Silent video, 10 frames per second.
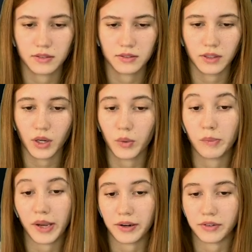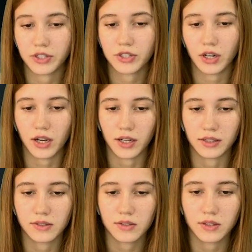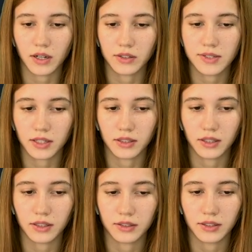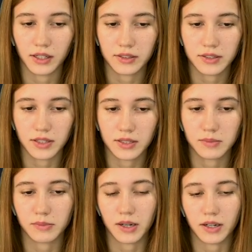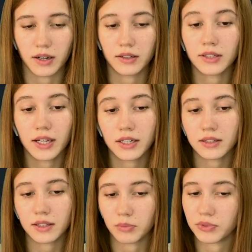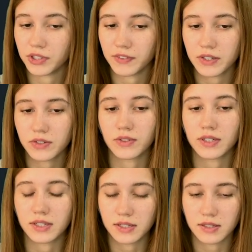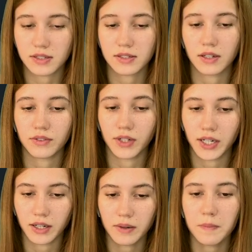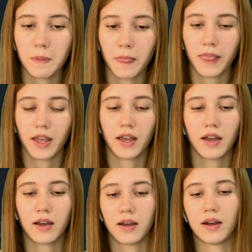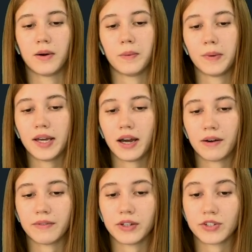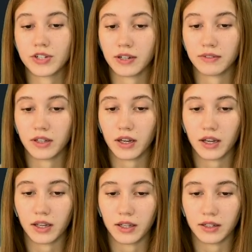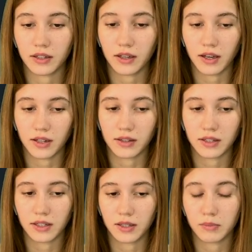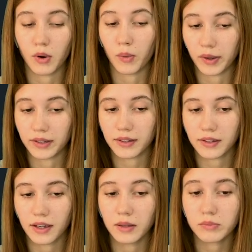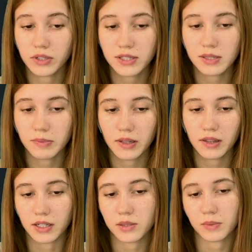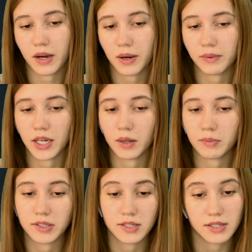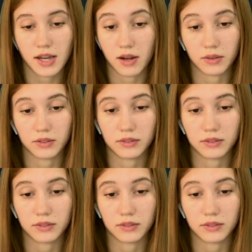go bearish and start technical analysis by highlighting the previous resistance area. We have achieved 8 at the moment. In principle, that's why we opened down.